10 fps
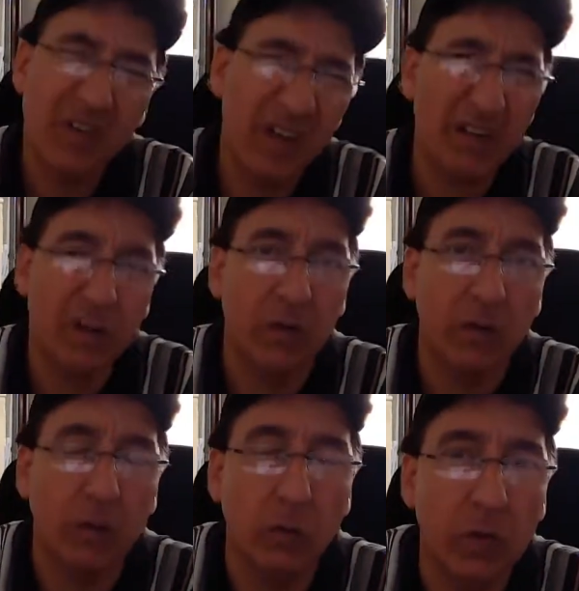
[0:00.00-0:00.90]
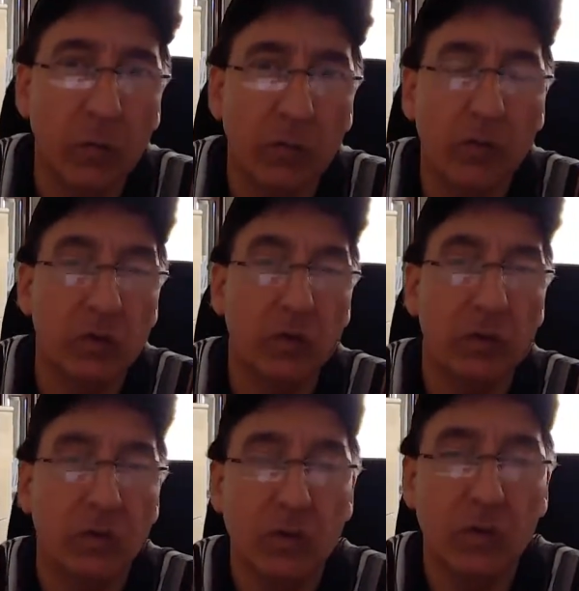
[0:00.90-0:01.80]
I don't think I'm going to do demo videos
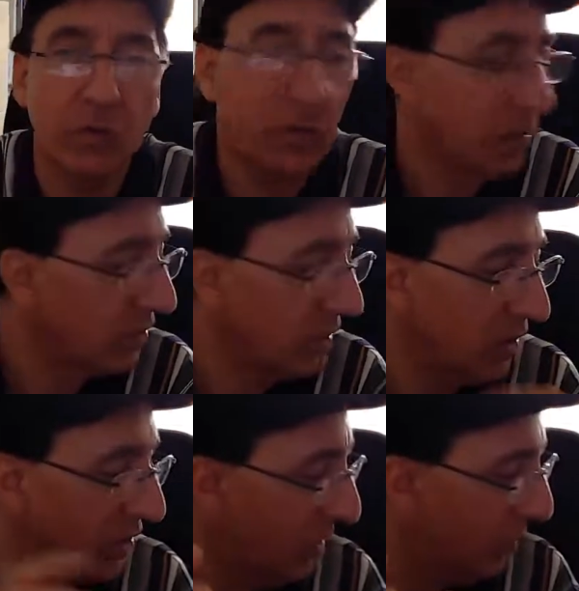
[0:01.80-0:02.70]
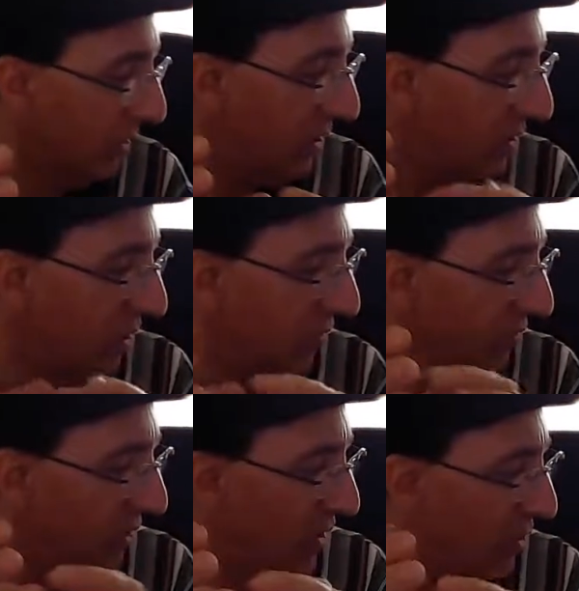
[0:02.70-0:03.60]
on certain things. I was going to say with the uh,
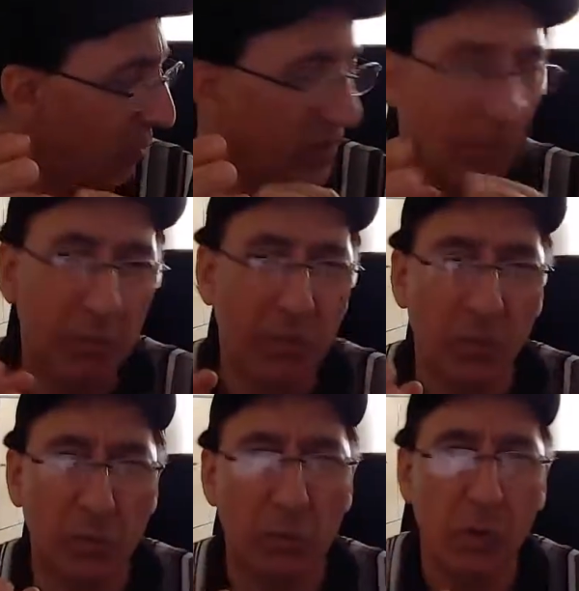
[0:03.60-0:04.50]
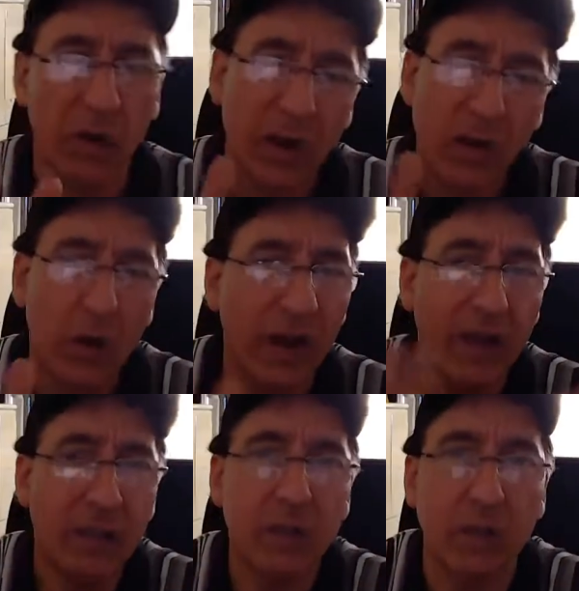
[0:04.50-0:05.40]
receptacle, the book. I don't know. I got to
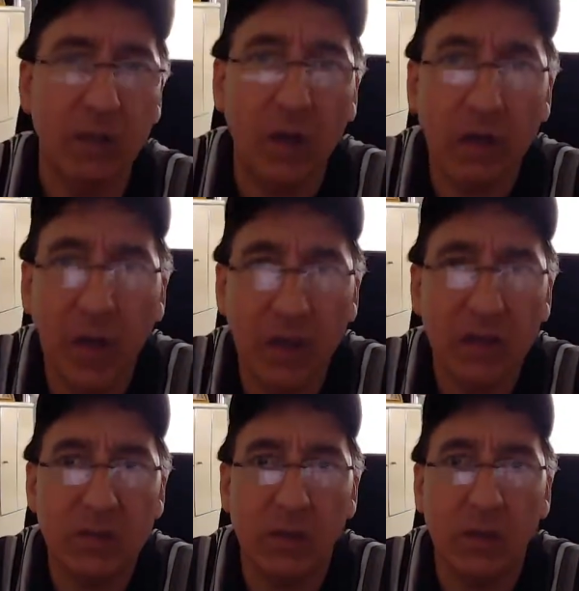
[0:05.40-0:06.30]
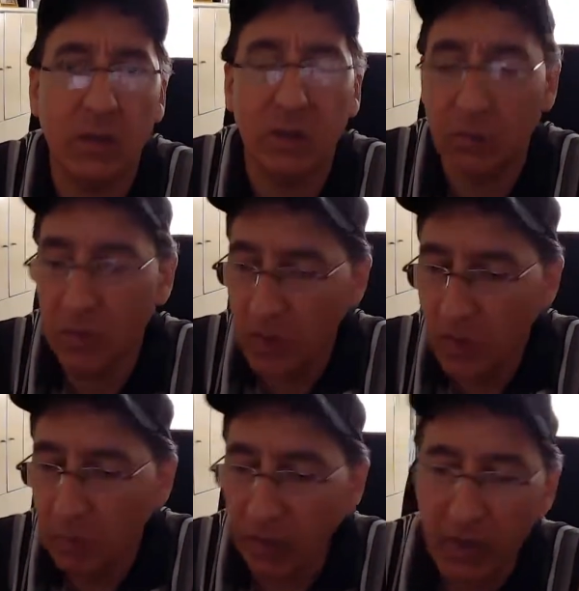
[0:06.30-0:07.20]
see. I don't, I got to see, you know.
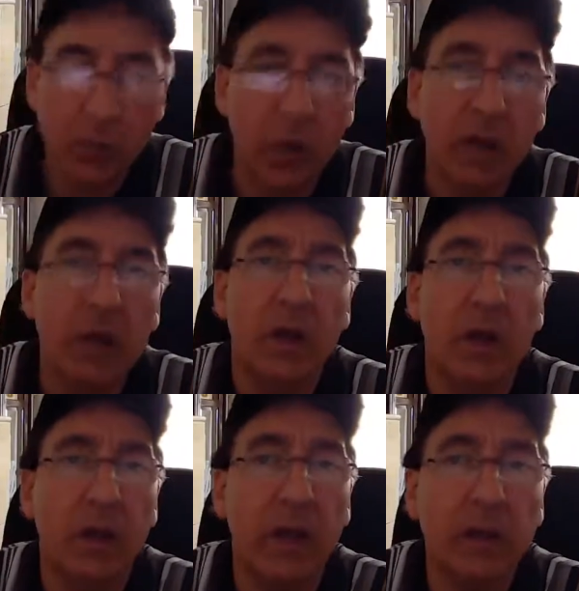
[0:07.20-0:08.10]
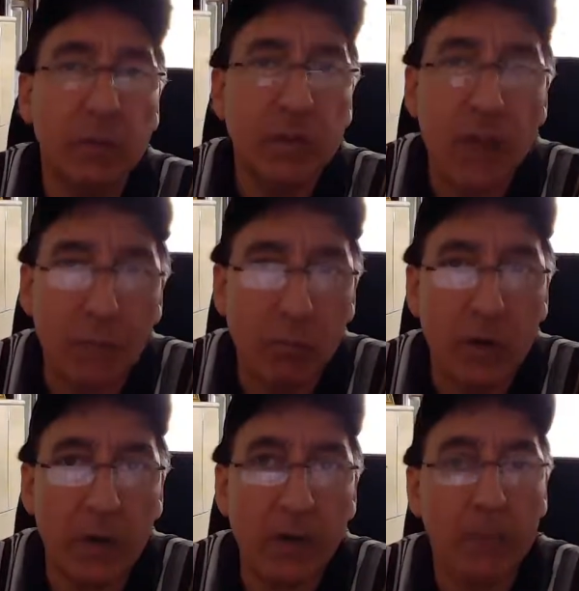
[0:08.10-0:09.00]
But anyway, thanks for stopping
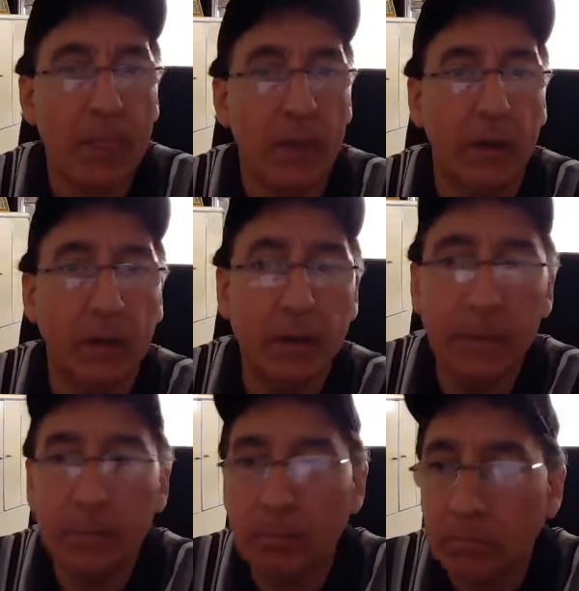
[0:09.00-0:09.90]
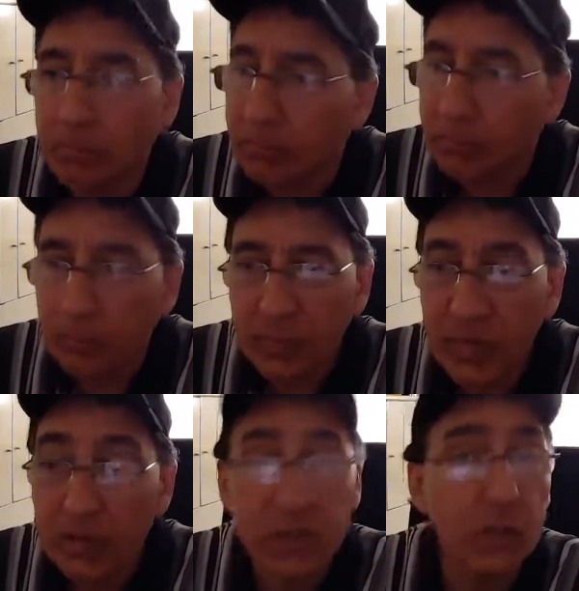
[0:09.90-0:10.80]
by. Um,
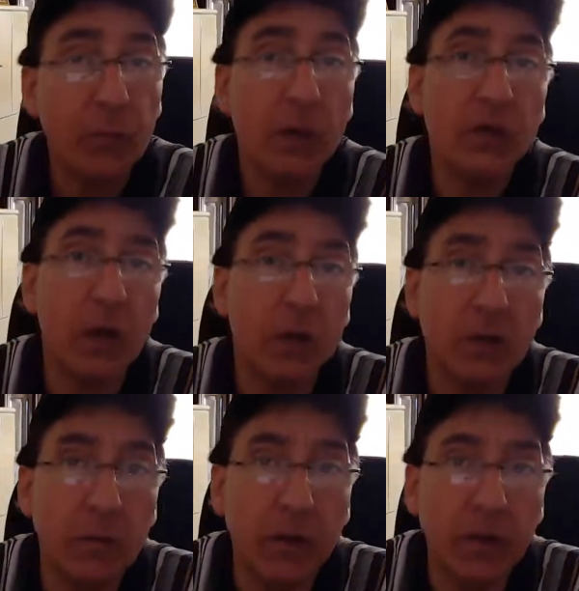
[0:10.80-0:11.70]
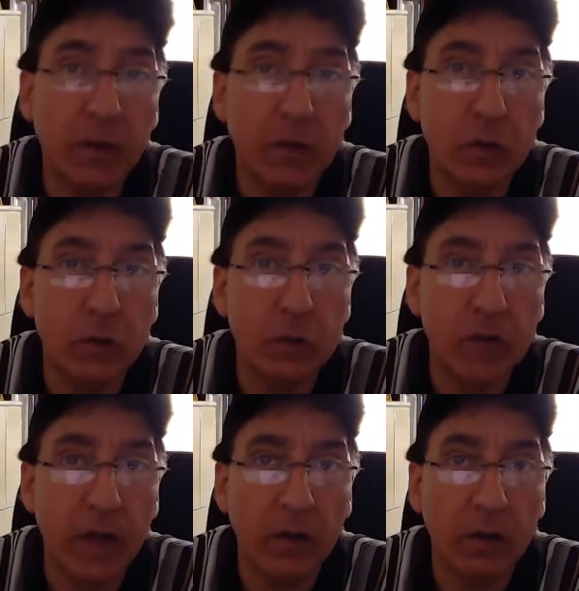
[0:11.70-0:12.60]
this the first time to my uh, YouTube
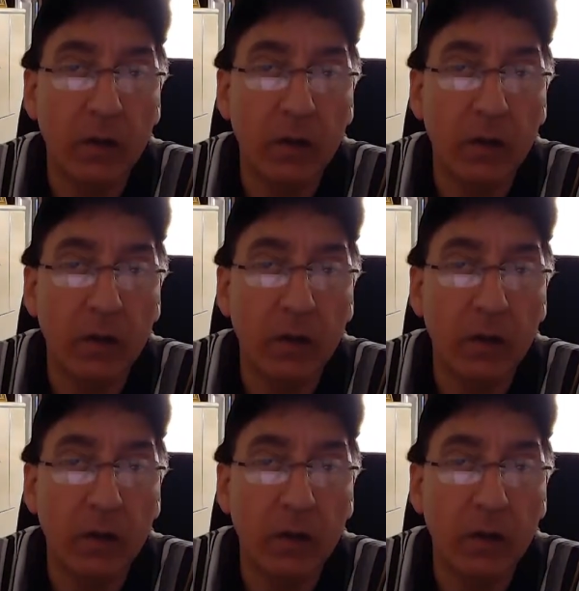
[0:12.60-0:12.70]
channel.